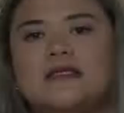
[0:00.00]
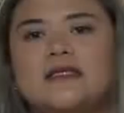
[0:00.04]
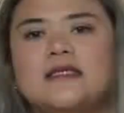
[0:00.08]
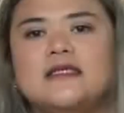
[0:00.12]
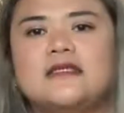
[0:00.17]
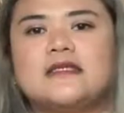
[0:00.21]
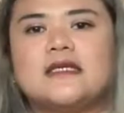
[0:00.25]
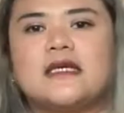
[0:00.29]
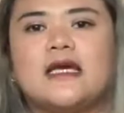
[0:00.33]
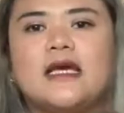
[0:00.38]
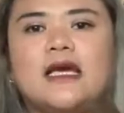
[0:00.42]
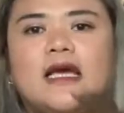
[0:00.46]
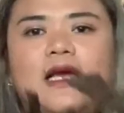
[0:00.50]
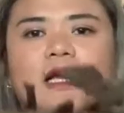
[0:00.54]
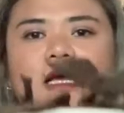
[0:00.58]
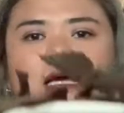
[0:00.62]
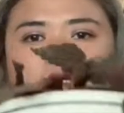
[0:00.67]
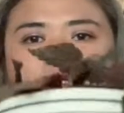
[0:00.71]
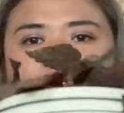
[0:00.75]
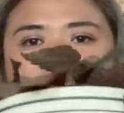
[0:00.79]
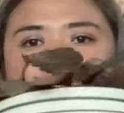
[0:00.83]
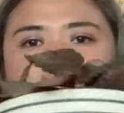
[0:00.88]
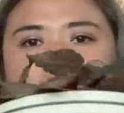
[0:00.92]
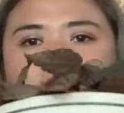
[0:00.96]
is a
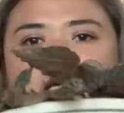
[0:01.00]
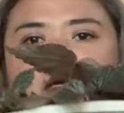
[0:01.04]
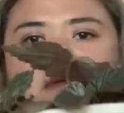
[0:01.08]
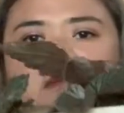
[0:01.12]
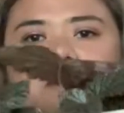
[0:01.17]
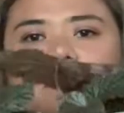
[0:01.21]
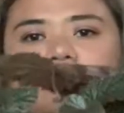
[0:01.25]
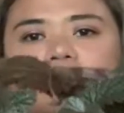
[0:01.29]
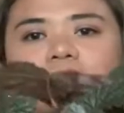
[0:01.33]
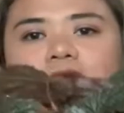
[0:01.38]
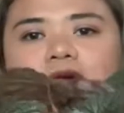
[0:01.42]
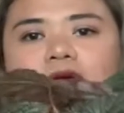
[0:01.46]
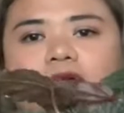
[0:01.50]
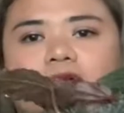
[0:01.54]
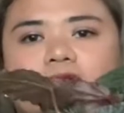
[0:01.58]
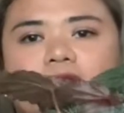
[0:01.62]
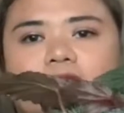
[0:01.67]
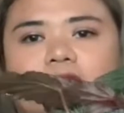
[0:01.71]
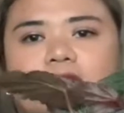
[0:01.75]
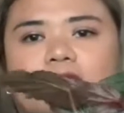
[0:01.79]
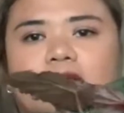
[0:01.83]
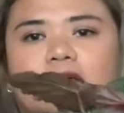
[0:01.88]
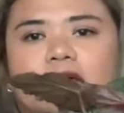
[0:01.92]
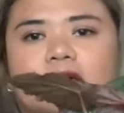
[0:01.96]
cane type
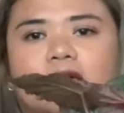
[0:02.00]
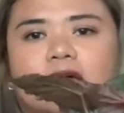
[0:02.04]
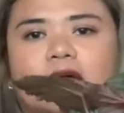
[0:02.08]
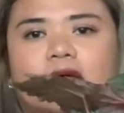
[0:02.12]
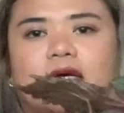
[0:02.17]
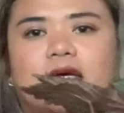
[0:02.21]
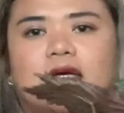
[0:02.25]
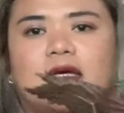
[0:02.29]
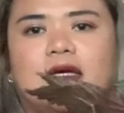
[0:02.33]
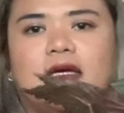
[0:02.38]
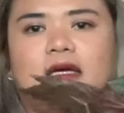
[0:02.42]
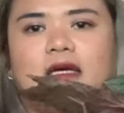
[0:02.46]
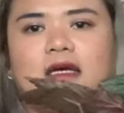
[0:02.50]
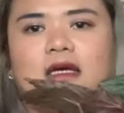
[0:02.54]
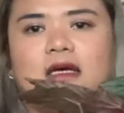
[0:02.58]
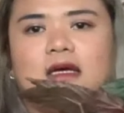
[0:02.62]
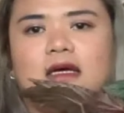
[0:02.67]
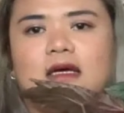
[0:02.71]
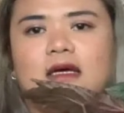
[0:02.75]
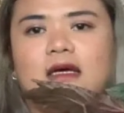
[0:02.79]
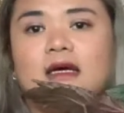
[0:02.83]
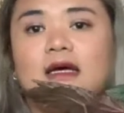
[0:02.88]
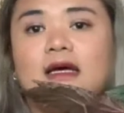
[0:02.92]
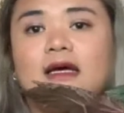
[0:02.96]
begonia.
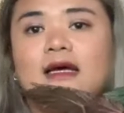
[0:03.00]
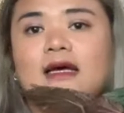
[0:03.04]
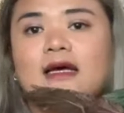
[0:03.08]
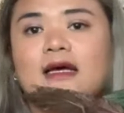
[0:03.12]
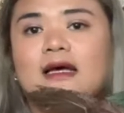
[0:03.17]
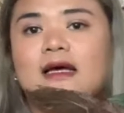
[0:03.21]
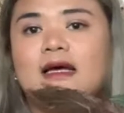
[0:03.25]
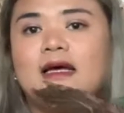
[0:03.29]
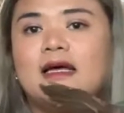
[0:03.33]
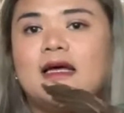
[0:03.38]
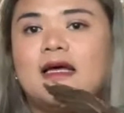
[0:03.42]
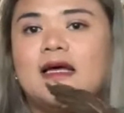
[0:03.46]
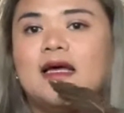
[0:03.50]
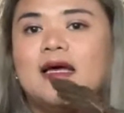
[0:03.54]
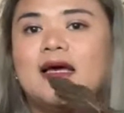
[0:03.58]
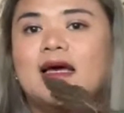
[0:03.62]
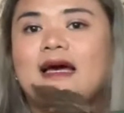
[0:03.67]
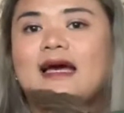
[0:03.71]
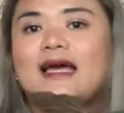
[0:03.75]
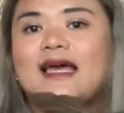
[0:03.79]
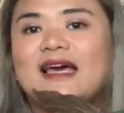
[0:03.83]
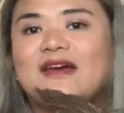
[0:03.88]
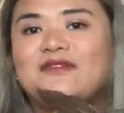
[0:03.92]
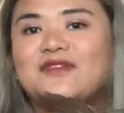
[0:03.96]

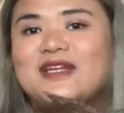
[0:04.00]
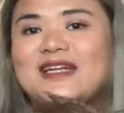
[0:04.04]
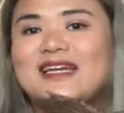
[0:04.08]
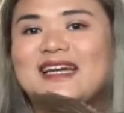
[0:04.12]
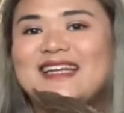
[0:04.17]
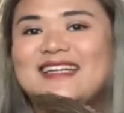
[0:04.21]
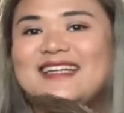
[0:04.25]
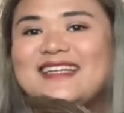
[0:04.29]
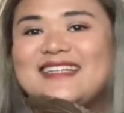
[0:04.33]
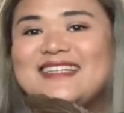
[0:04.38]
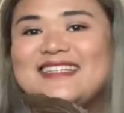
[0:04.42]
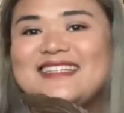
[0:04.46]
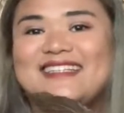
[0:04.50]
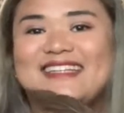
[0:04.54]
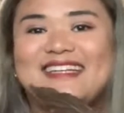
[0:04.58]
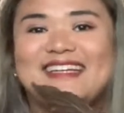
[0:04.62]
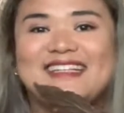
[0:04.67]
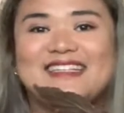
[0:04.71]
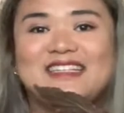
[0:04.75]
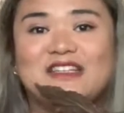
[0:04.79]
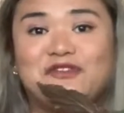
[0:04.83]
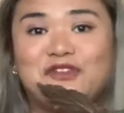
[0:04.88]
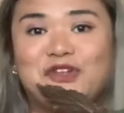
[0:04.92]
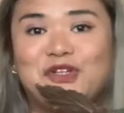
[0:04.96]
I haven't ID'd it
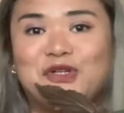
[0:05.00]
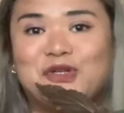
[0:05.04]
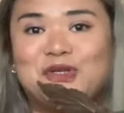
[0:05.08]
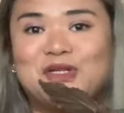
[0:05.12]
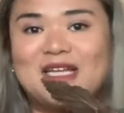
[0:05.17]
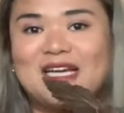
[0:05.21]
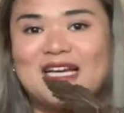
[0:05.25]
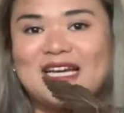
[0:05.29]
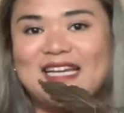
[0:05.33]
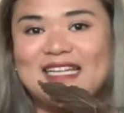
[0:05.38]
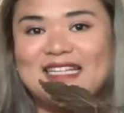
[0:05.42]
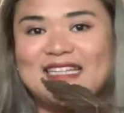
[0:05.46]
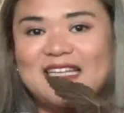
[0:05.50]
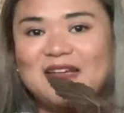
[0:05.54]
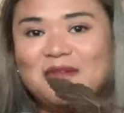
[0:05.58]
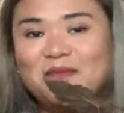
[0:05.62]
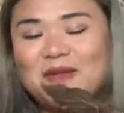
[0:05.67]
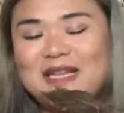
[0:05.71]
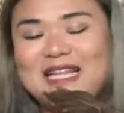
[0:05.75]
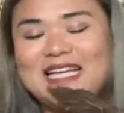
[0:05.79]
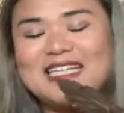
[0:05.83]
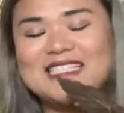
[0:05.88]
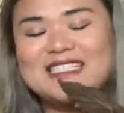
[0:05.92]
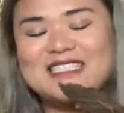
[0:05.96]
yet. If you know the ID,
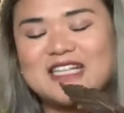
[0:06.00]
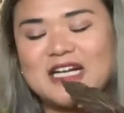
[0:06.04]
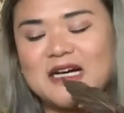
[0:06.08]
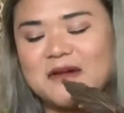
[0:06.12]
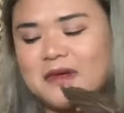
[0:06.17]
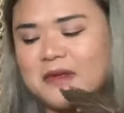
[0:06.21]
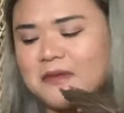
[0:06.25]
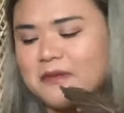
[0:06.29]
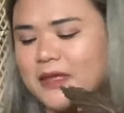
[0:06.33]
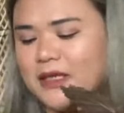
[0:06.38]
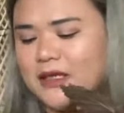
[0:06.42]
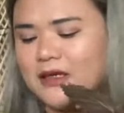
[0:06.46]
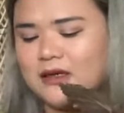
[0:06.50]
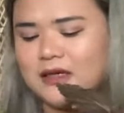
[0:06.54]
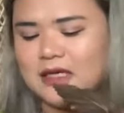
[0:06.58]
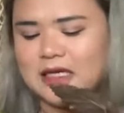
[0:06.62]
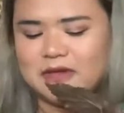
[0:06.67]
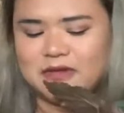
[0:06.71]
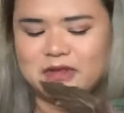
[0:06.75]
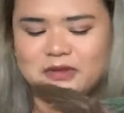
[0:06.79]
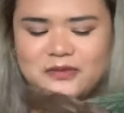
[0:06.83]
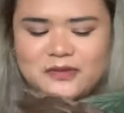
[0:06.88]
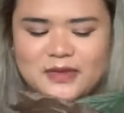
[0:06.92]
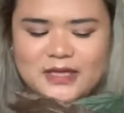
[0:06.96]
please comment below. I
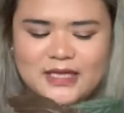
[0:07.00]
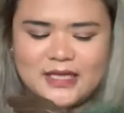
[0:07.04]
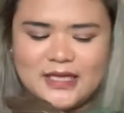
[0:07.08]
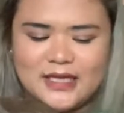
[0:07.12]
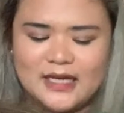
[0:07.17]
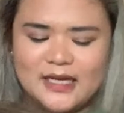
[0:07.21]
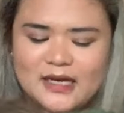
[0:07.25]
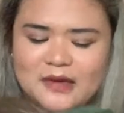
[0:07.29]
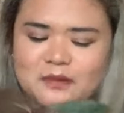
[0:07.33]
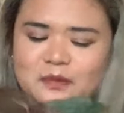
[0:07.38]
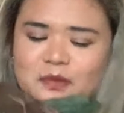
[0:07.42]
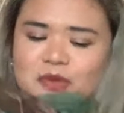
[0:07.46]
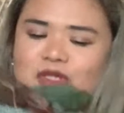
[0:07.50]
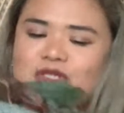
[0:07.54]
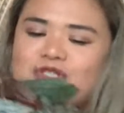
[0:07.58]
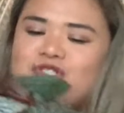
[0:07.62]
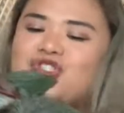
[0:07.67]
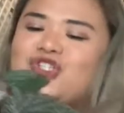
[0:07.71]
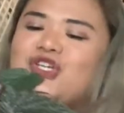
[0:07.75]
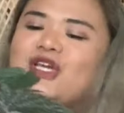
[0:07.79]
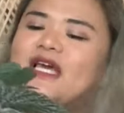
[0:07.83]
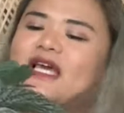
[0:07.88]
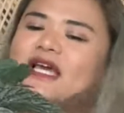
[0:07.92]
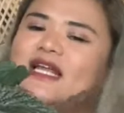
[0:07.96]
would really
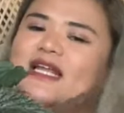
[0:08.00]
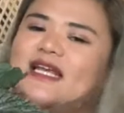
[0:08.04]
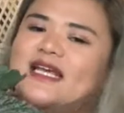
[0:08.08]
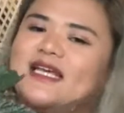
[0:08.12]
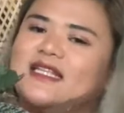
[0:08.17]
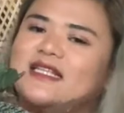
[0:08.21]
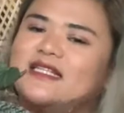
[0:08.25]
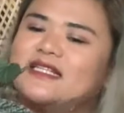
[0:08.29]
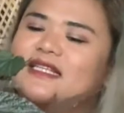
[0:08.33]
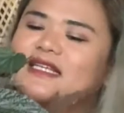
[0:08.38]
appreciate it.